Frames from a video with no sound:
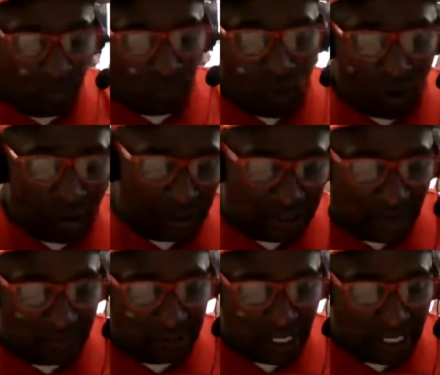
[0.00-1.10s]

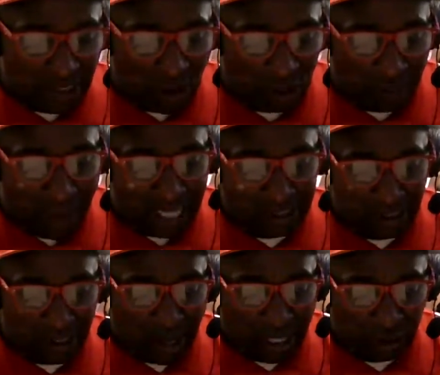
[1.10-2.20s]
417 yards passing to
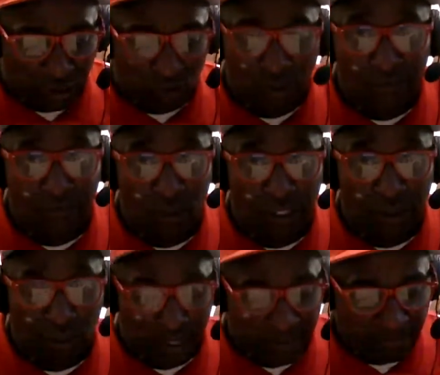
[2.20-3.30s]
the Niners
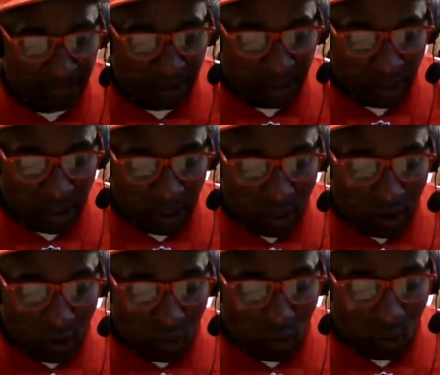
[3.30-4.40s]
343.
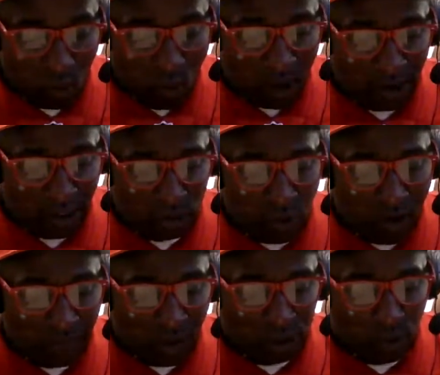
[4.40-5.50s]

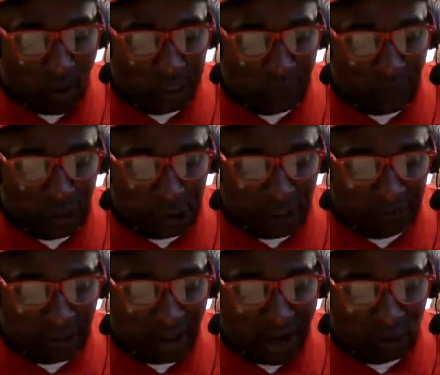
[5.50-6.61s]
112 yards rushing for the Chiefs
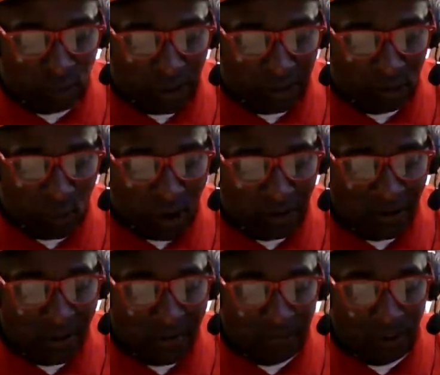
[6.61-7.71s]
to the Niners 101.
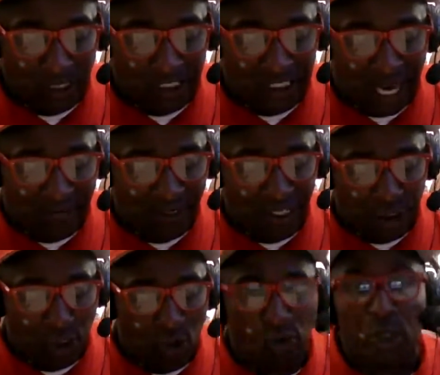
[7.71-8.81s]

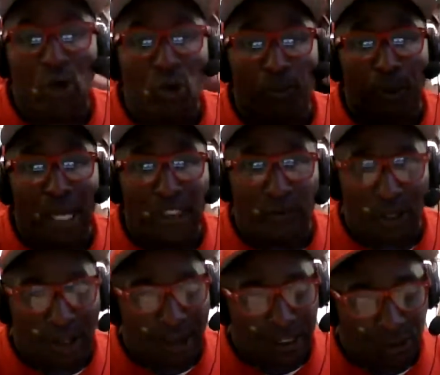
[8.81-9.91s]
72 total plays for the
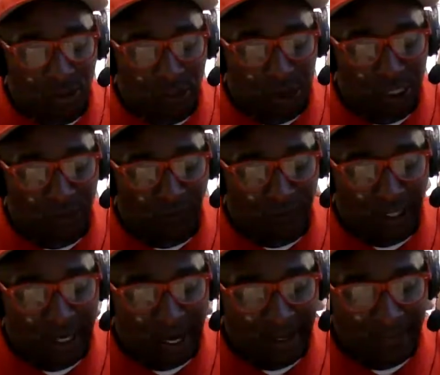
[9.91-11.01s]
Niners to the Chiefs
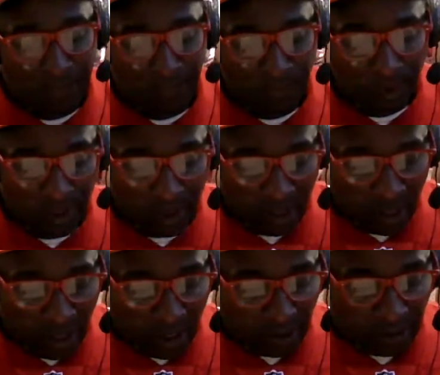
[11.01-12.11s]
58.
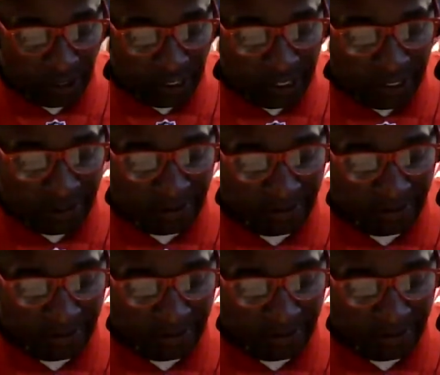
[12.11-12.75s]
The